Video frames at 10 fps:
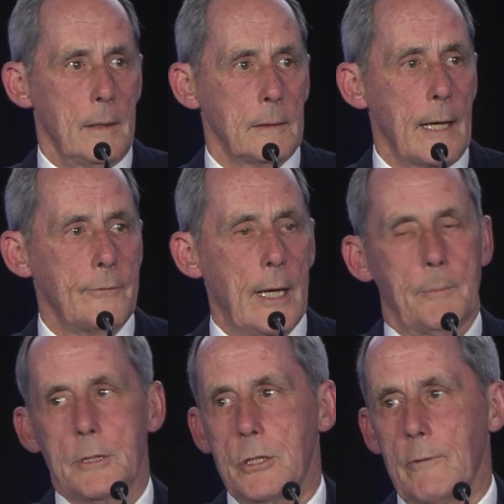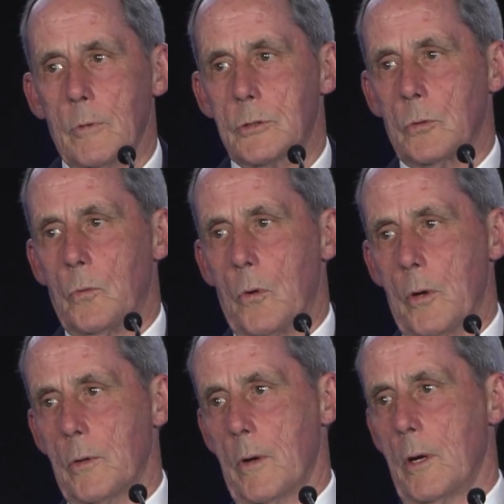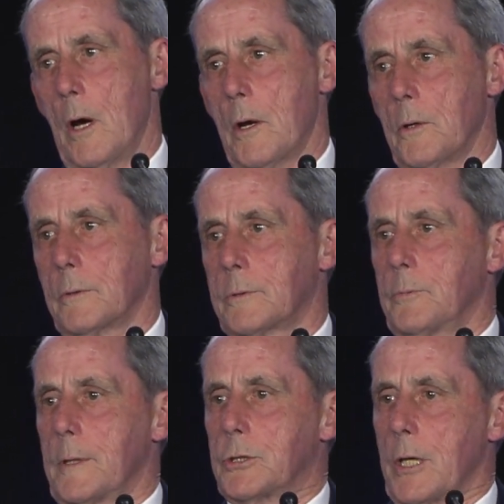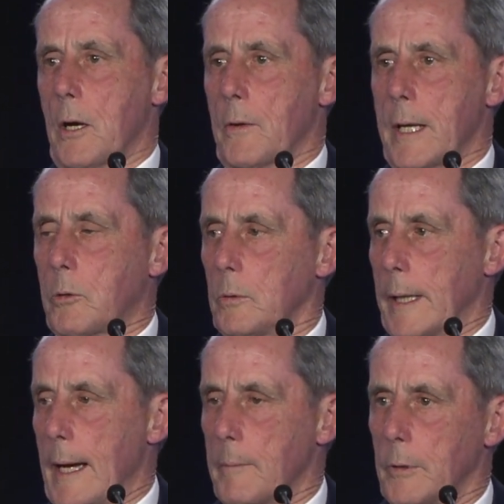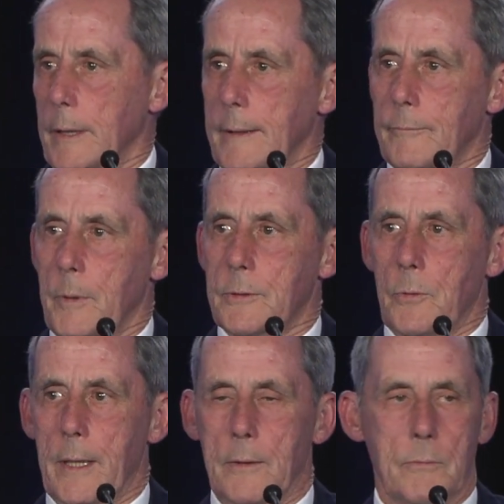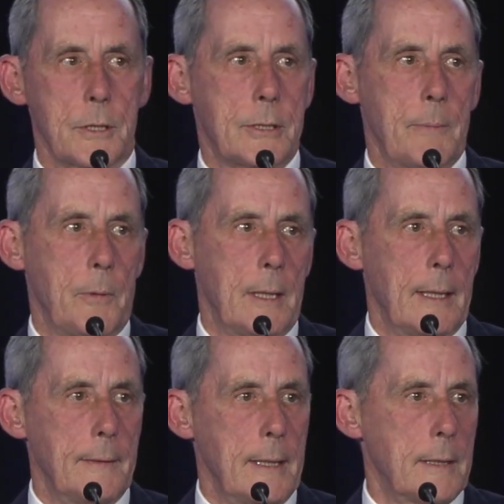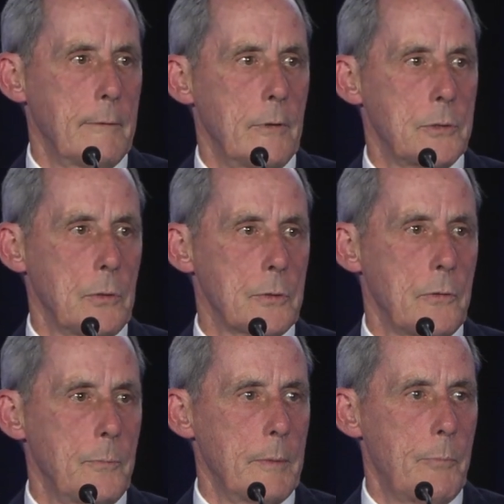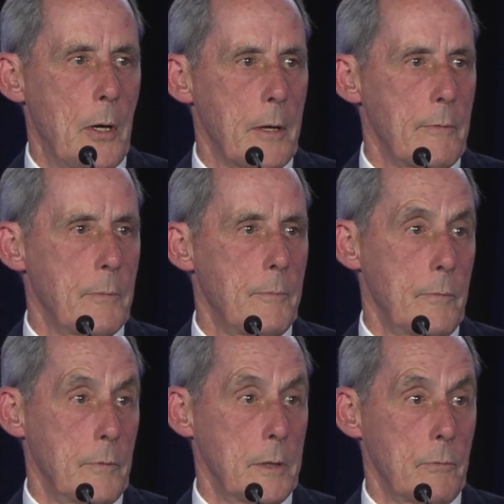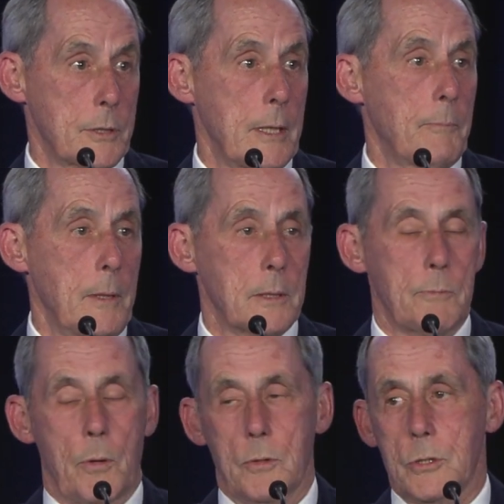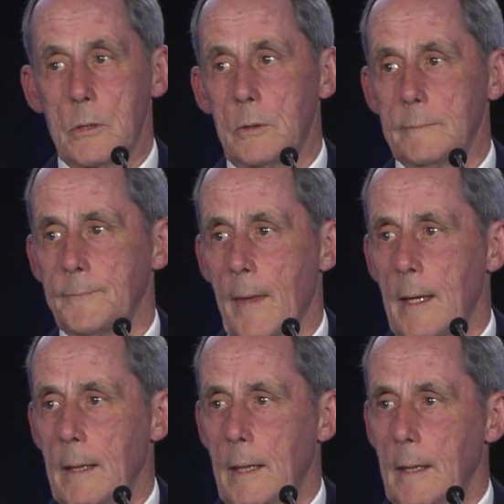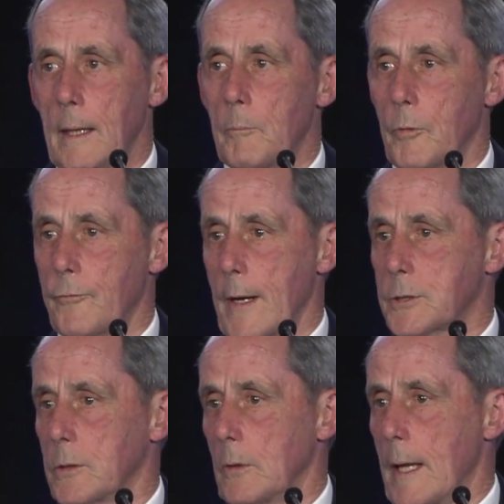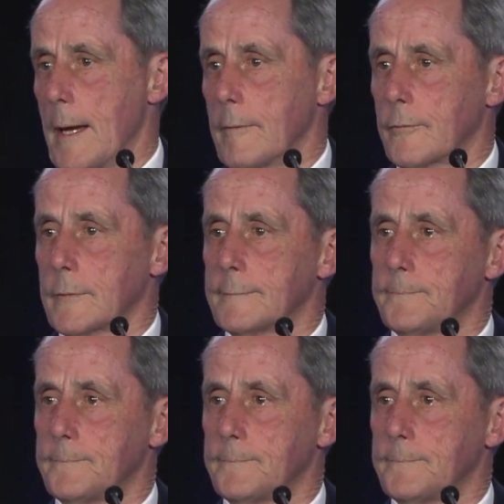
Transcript: Lifetime Achievements Award are an honor to be shared equally, I believe, between the recipient and the individuals who've been part of the recipient's personal and professional life.